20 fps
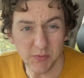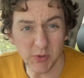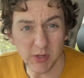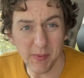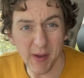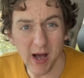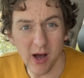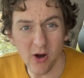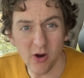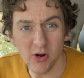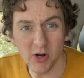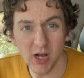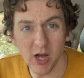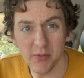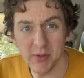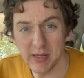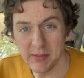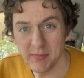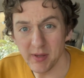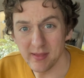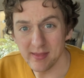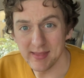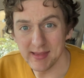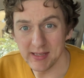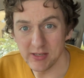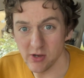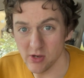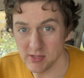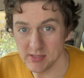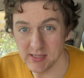about ongoing monthly
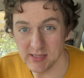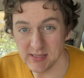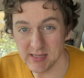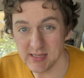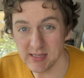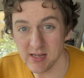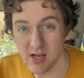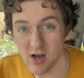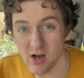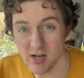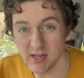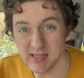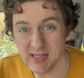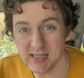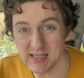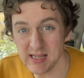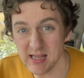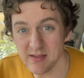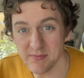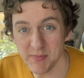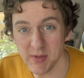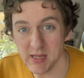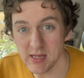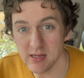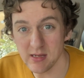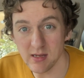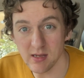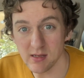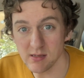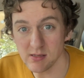costs? Is this car going to save
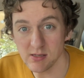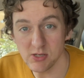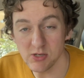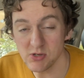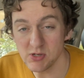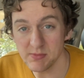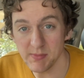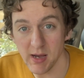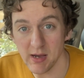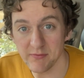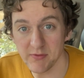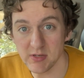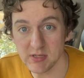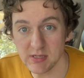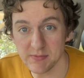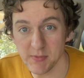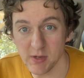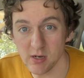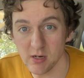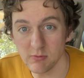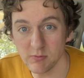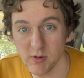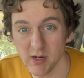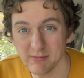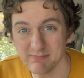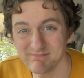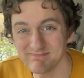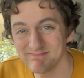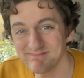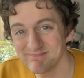me a huge amount versus my old
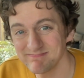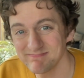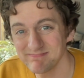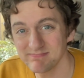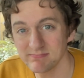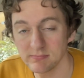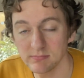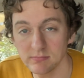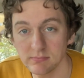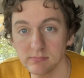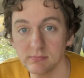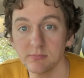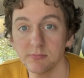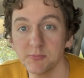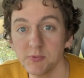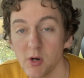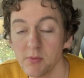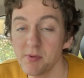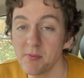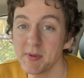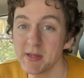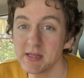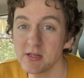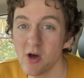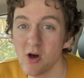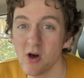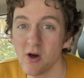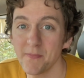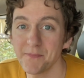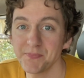one? Probably
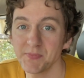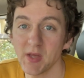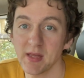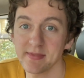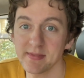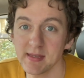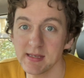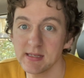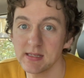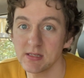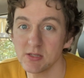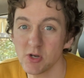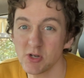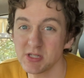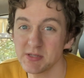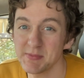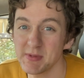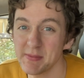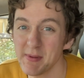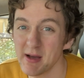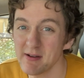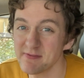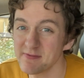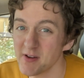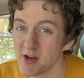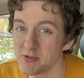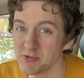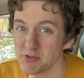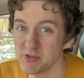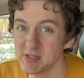not. I think it cost me about
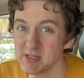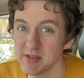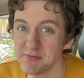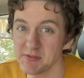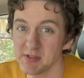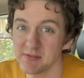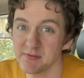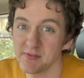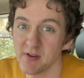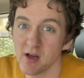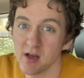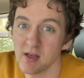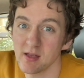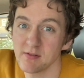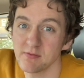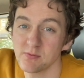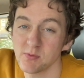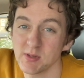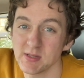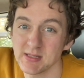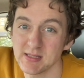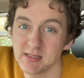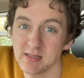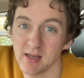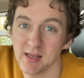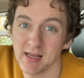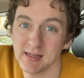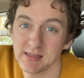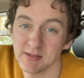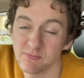£575 once
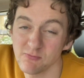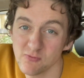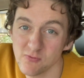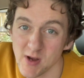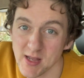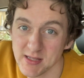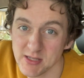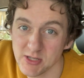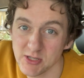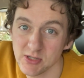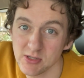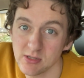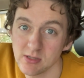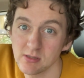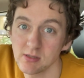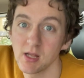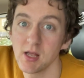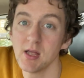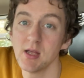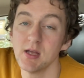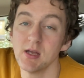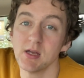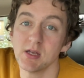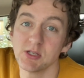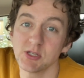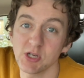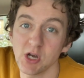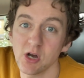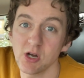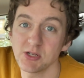I add in rental,
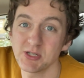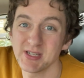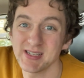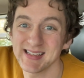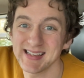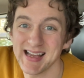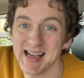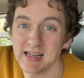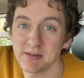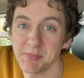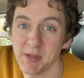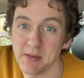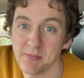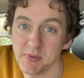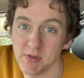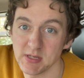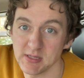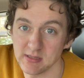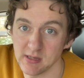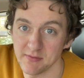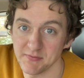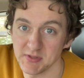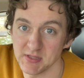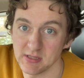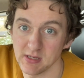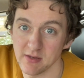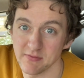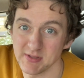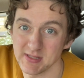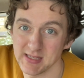charging, and a bit put aside for
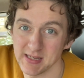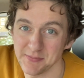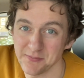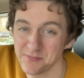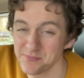servicing.